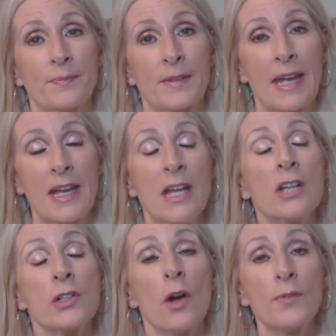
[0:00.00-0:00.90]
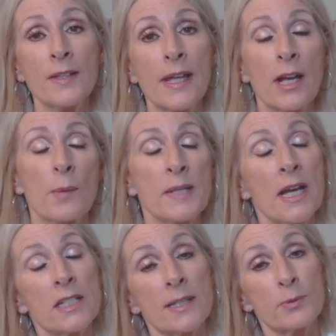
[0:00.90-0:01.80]
Okay, so hopefully that helps.
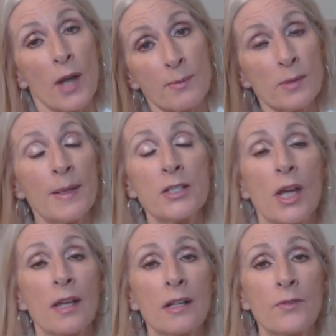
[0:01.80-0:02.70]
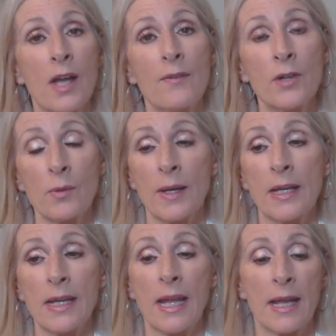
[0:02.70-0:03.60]
Subscribe to my channel if you haven't already,